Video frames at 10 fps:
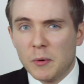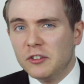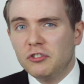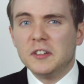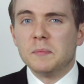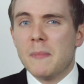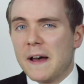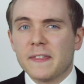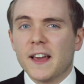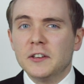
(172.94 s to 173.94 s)
when she's
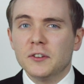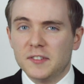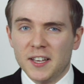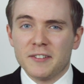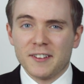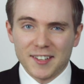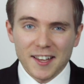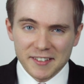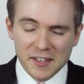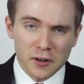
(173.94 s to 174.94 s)
mad that your dinner is
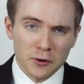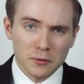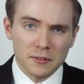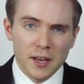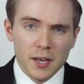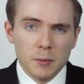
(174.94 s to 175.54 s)
getting cold.